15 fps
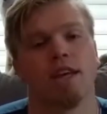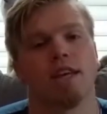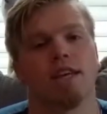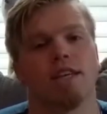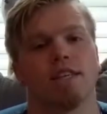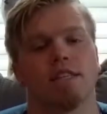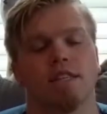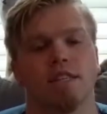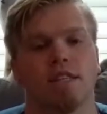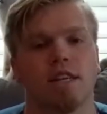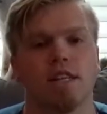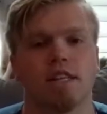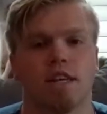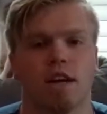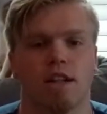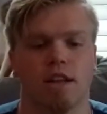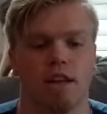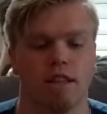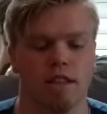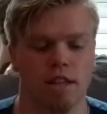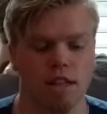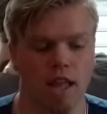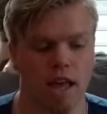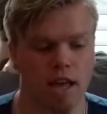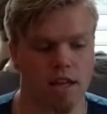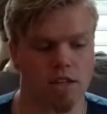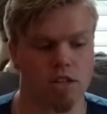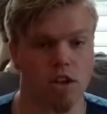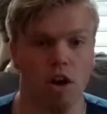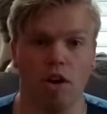is the detail in the
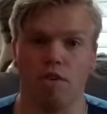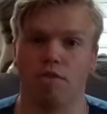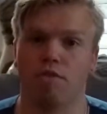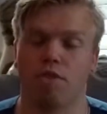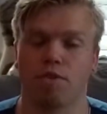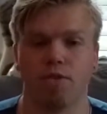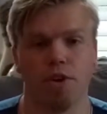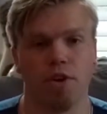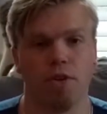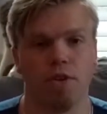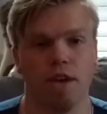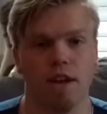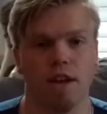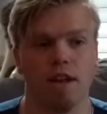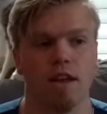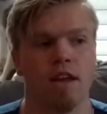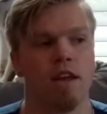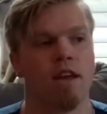legs of the figurine.